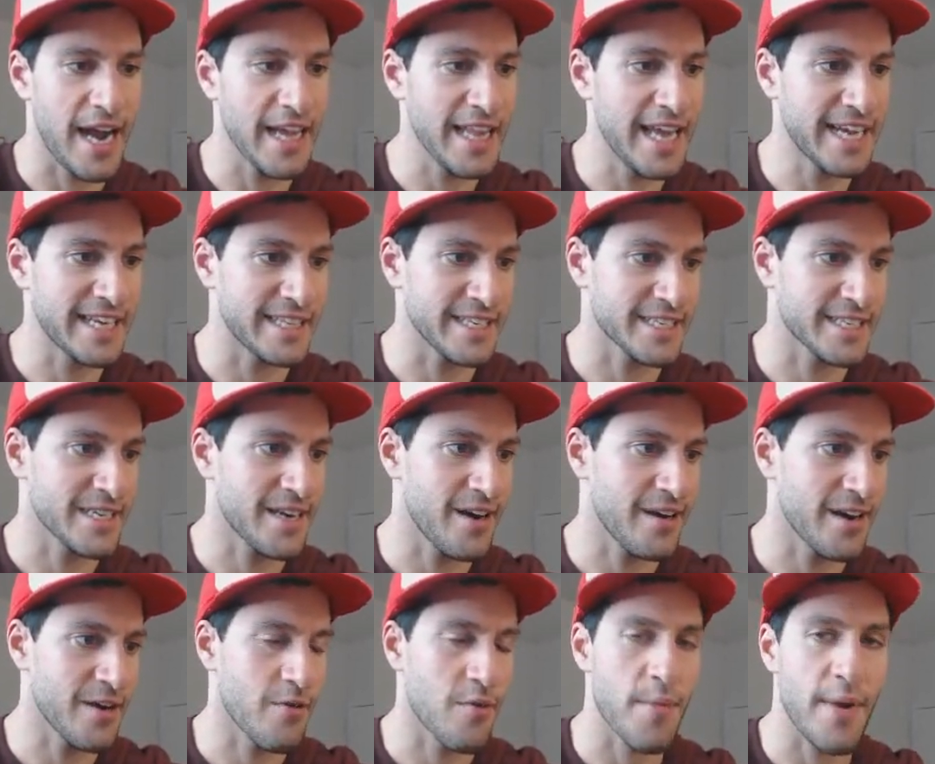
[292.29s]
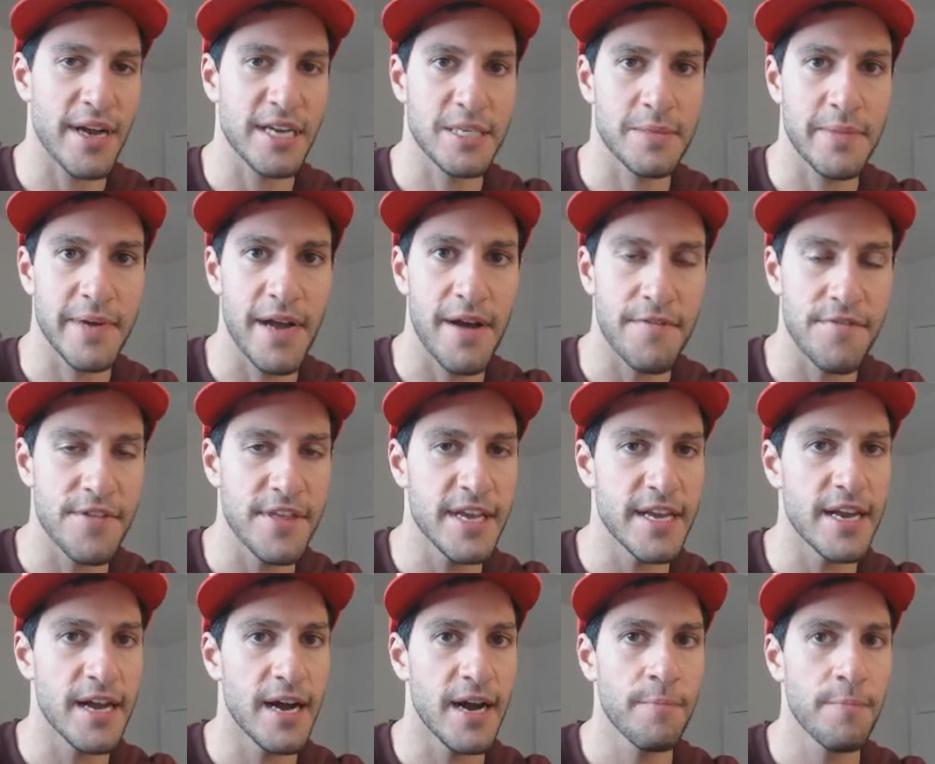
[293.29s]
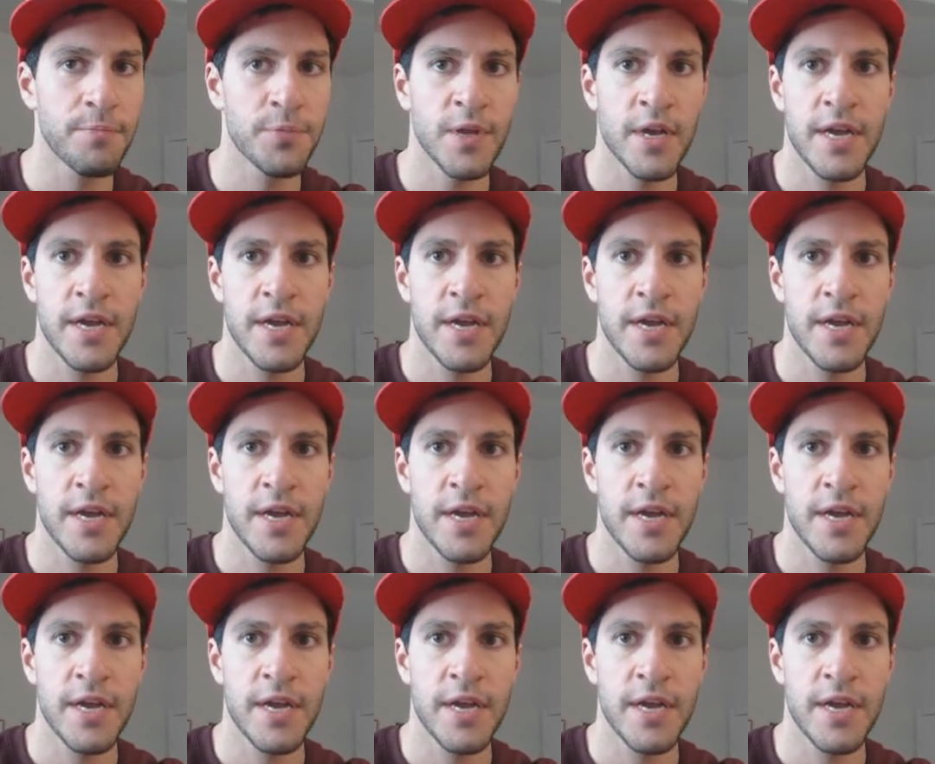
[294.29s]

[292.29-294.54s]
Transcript: I like this card. It reminds me of the, uh,